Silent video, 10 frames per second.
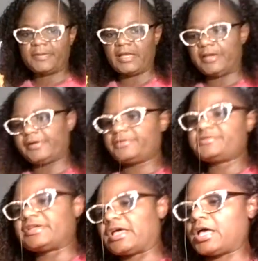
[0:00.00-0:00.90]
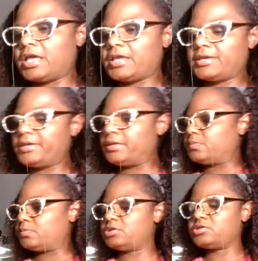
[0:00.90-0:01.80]
pliers. I
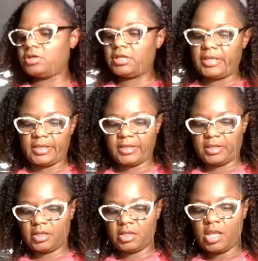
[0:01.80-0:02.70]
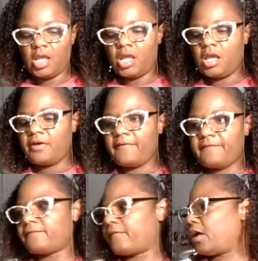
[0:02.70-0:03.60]
keep these on hand.
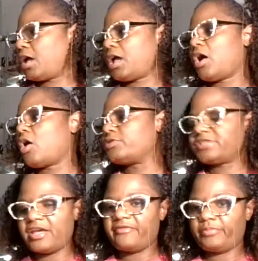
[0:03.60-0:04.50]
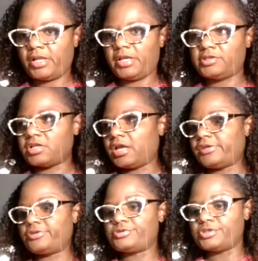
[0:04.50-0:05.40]
I always have pliers. I
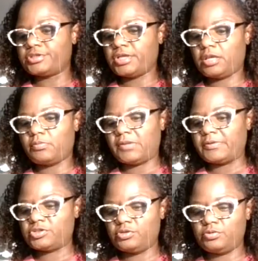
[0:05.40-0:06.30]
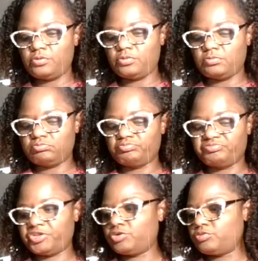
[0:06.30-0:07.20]
usually take maybe two
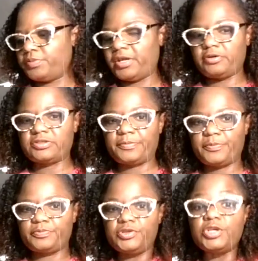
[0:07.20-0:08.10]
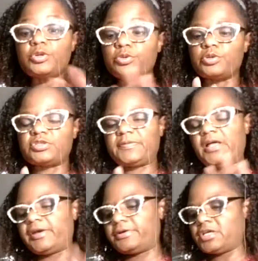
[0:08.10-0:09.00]
pairs of needle nose
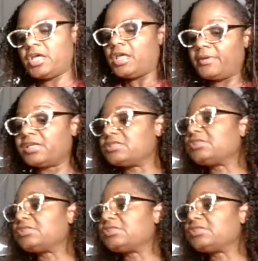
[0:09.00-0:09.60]
pliers because